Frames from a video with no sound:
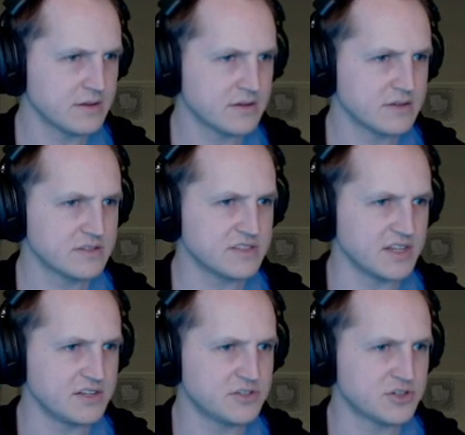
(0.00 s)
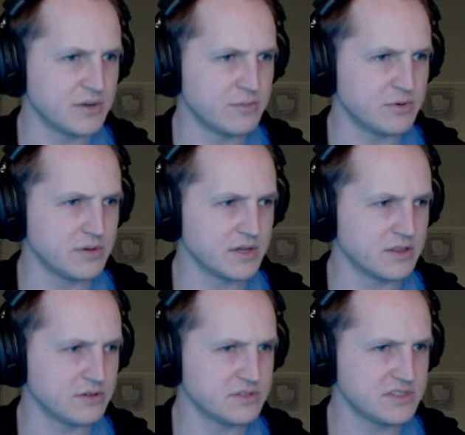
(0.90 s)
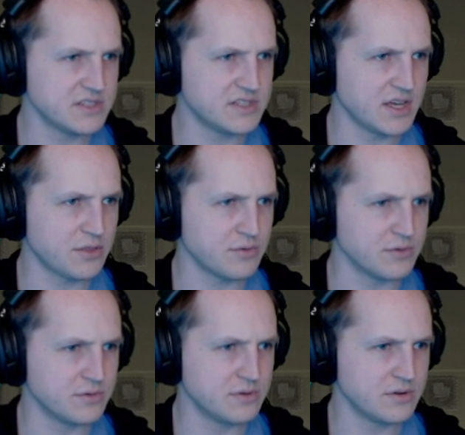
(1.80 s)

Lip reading: Said to tremble when close to Deathroot.